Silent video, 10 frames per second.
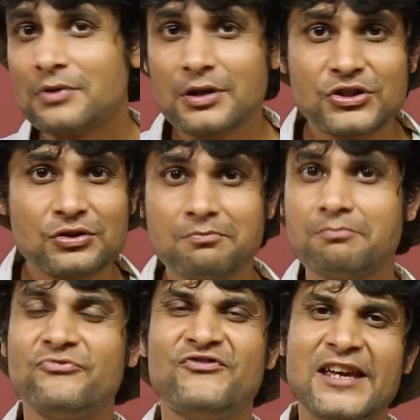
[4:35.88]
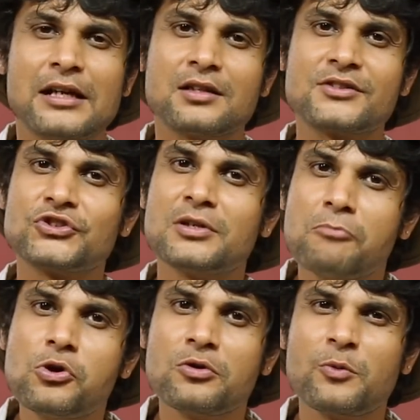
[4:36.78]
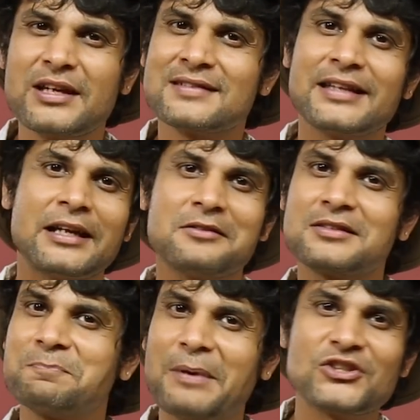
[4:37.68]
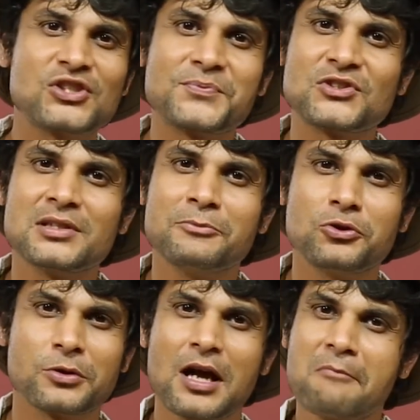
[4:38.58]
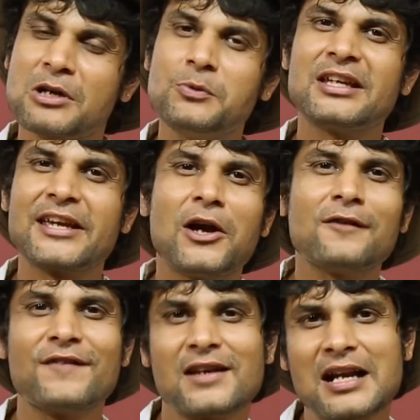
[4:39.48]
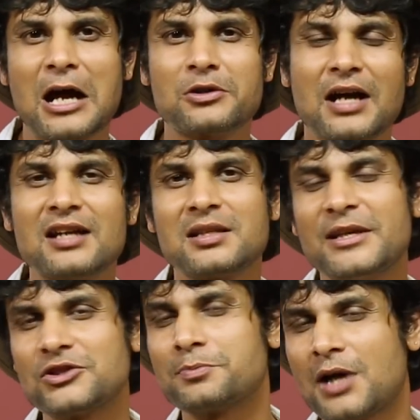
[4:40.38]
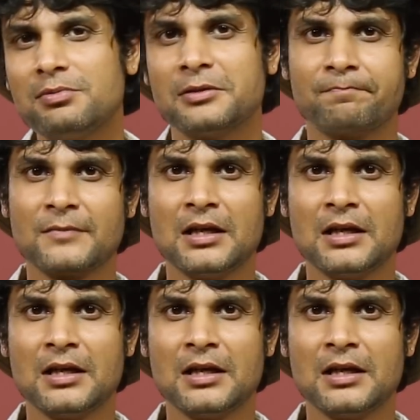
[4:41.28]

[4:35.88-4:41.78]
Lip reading: vehicles to the moon, we can send spaceships to the moon, but we cannot figure out our tomato problem.